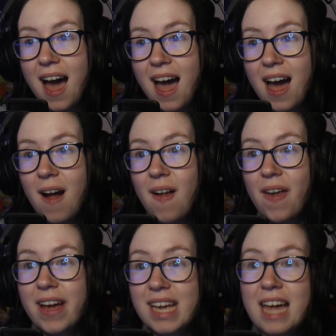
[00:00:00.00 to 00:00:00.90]
Uh,
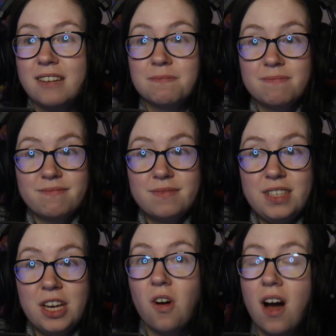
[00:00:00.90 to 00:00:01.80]
again,
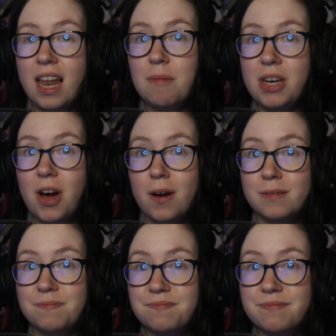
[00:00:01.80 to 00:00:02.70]
you gotta let me know